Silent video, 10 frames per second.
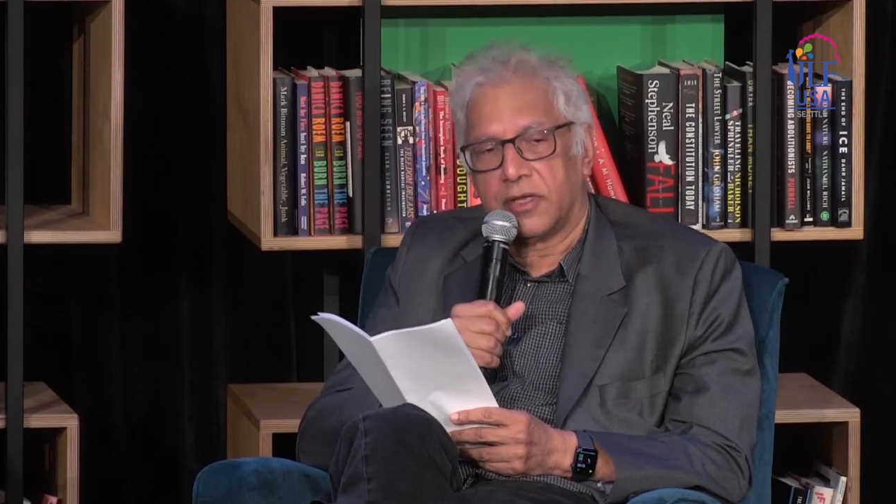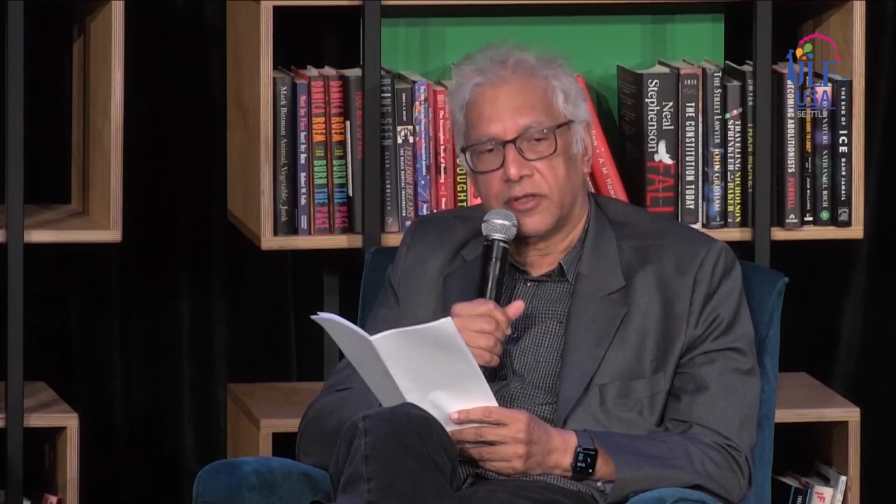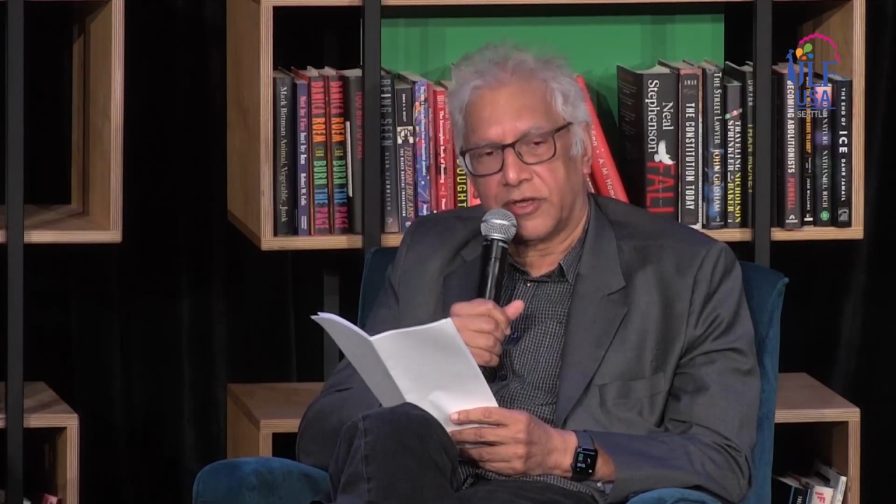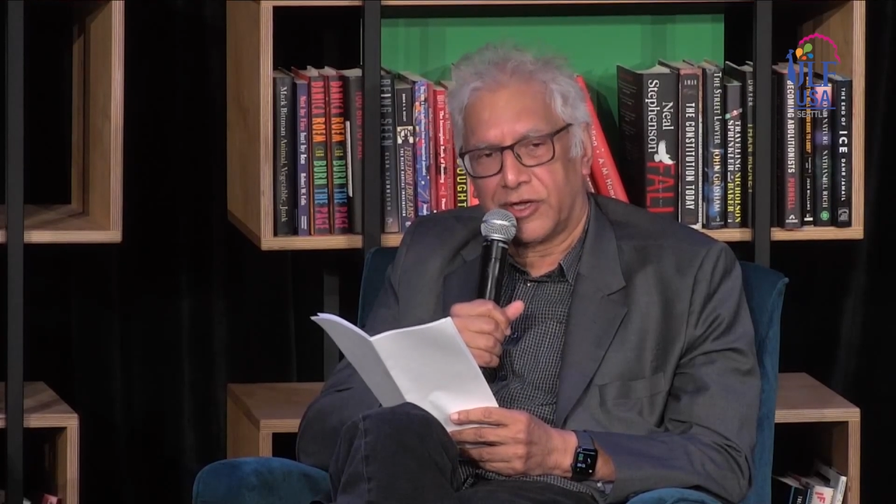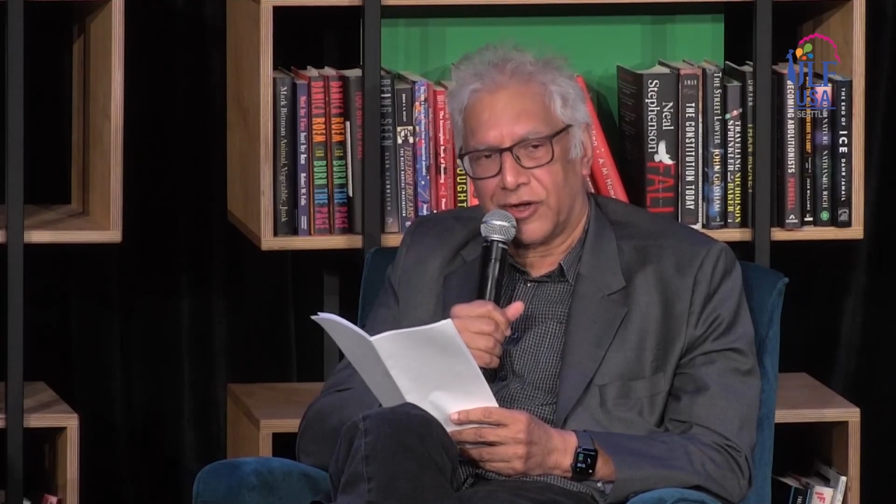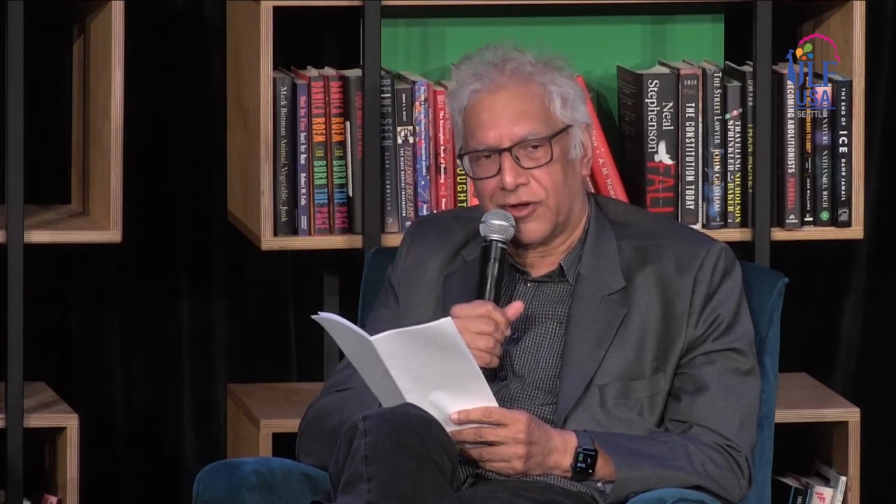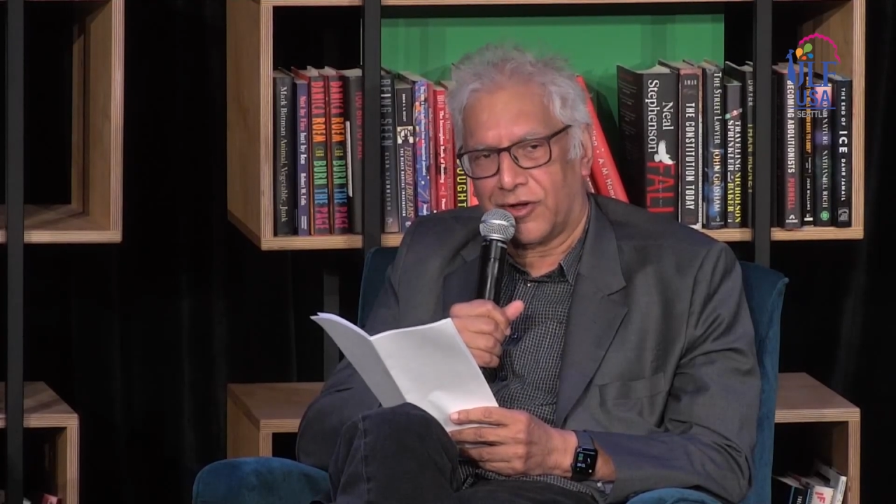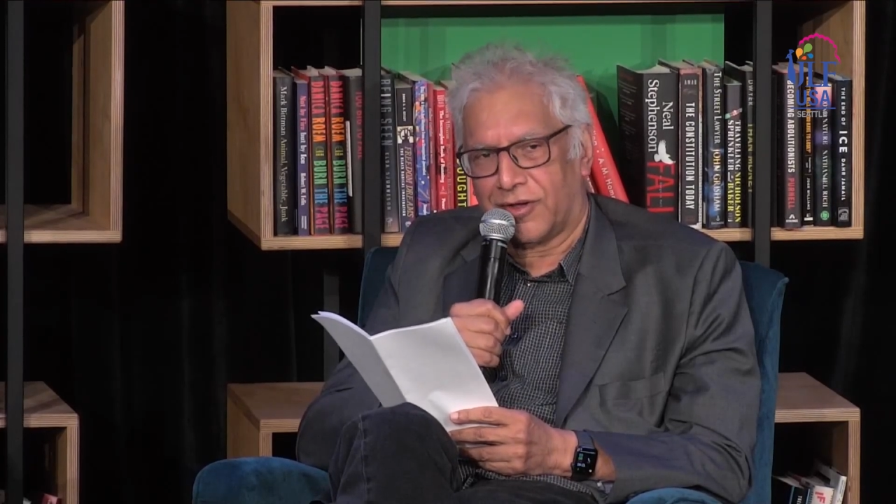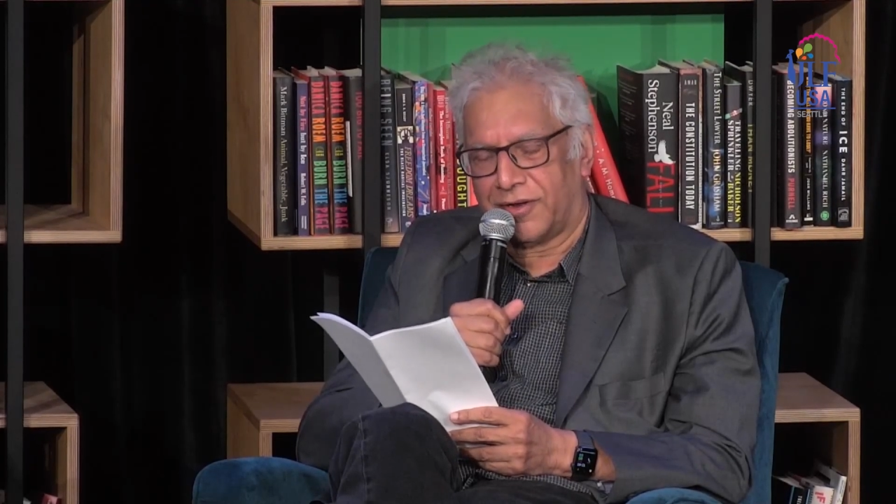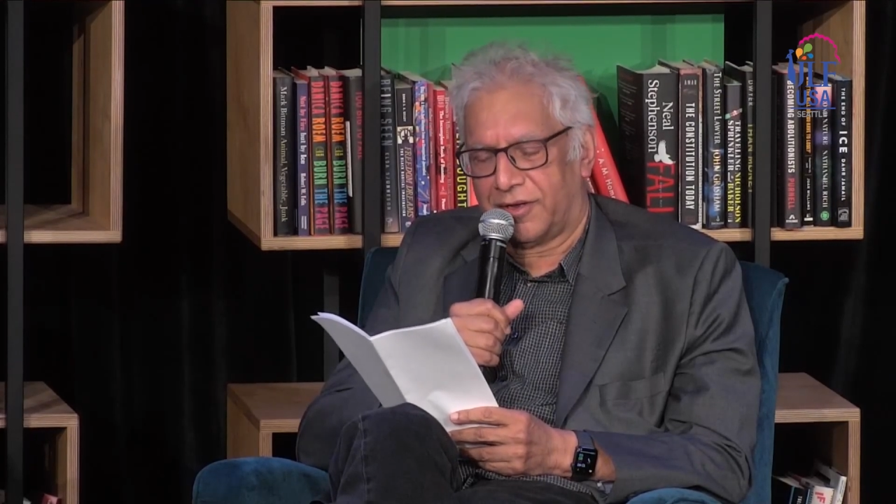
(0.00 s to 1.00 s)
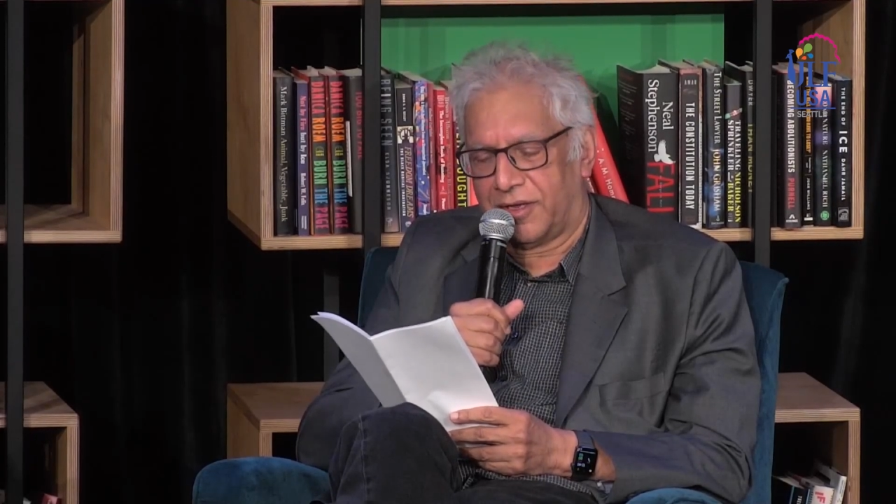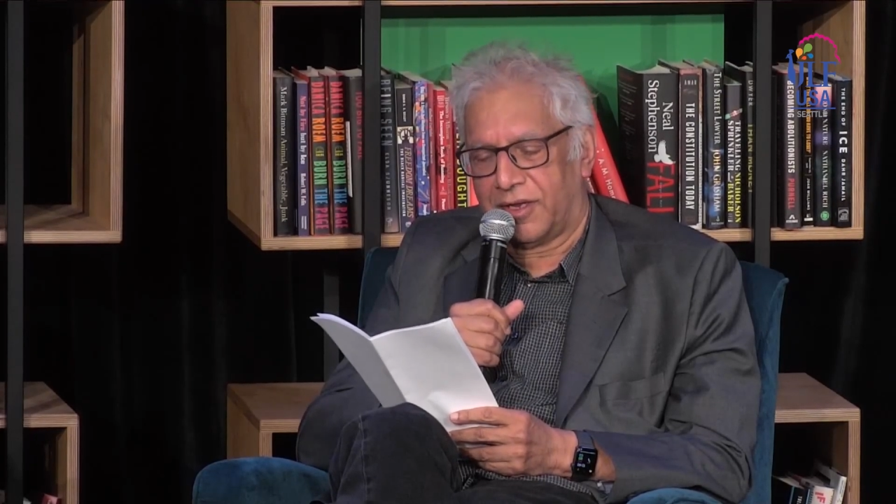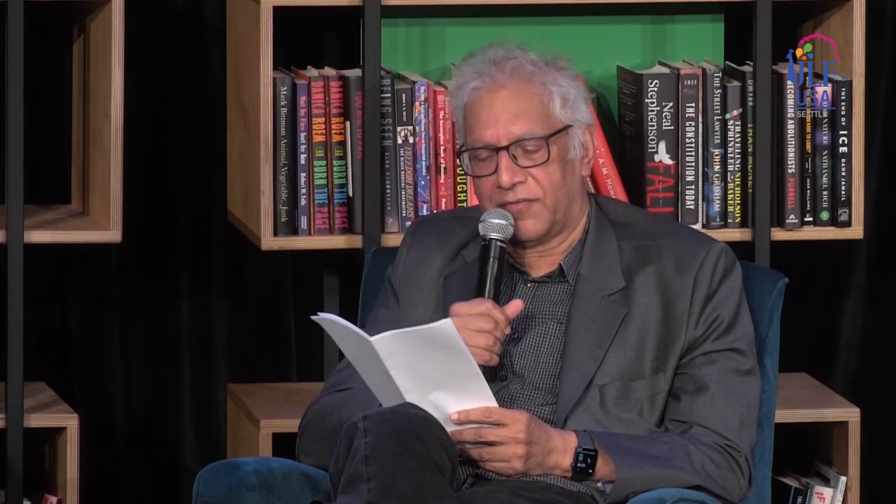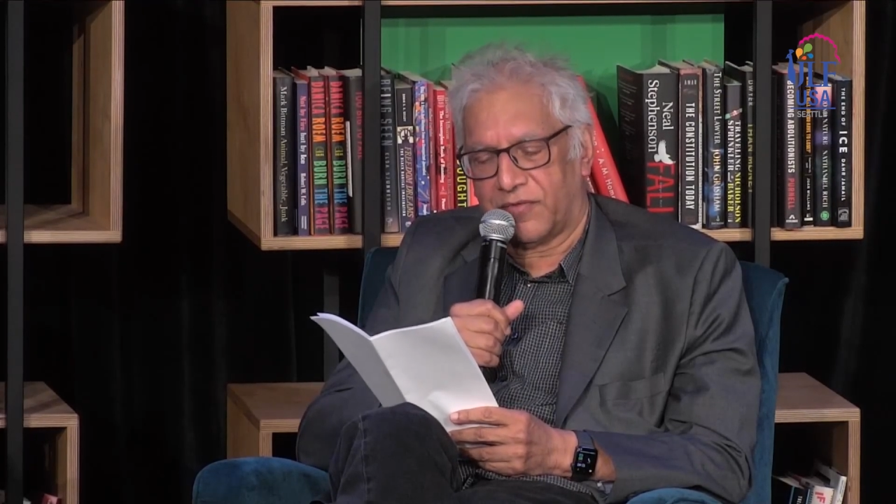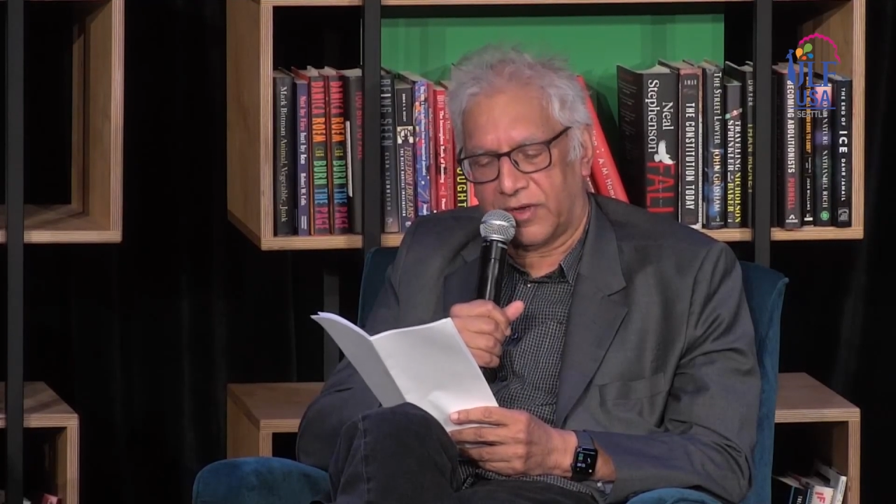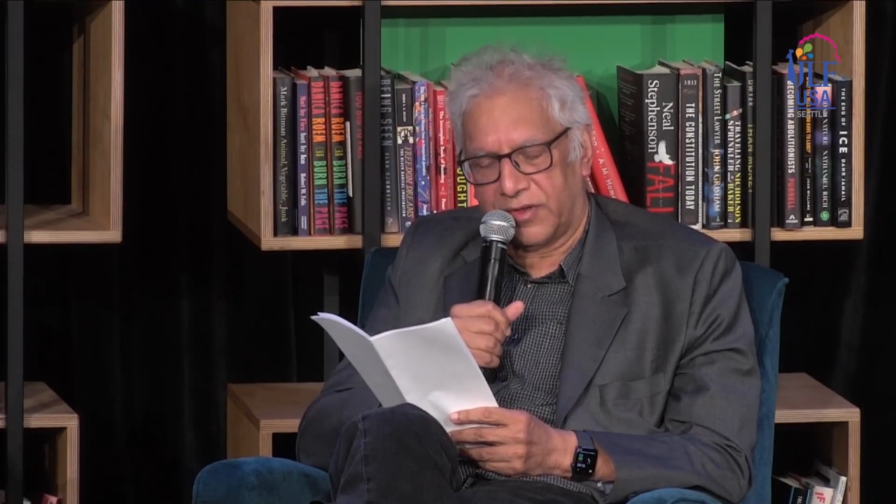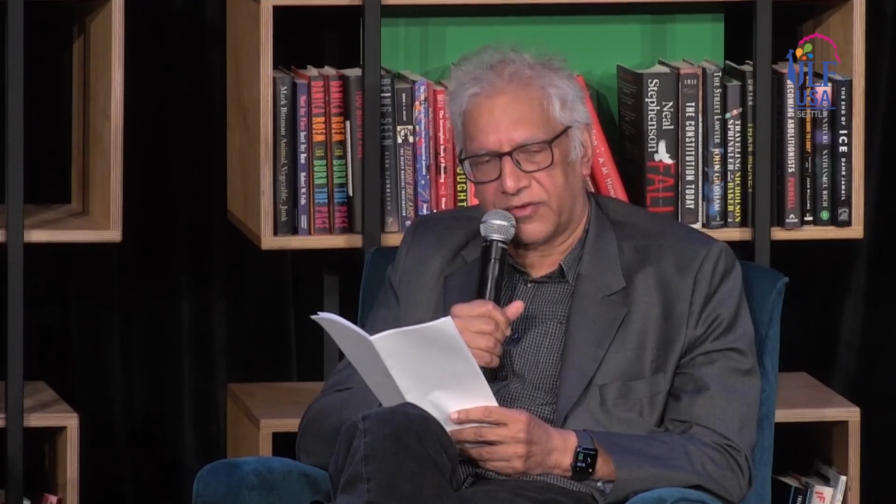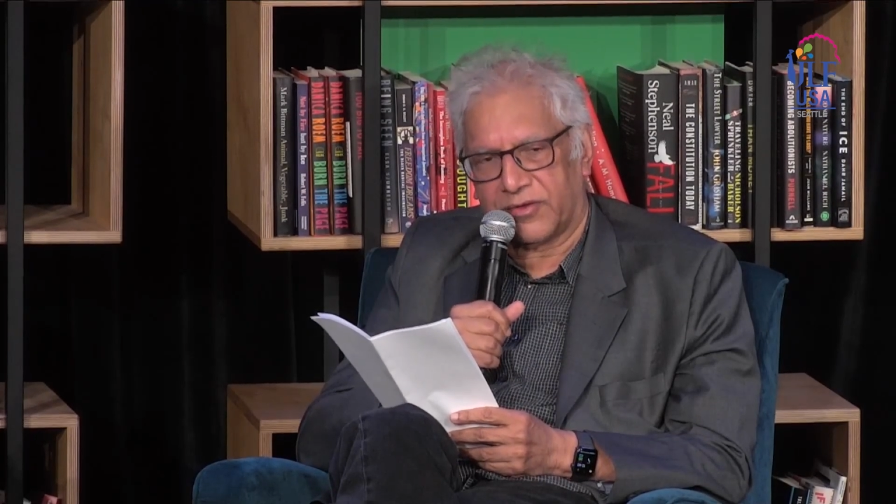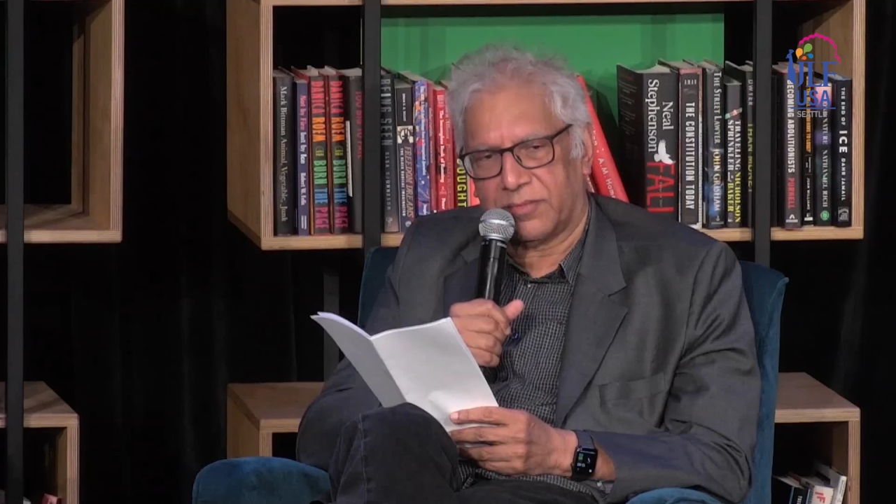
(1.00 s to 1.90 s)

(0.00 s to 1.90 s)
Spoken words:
The god invites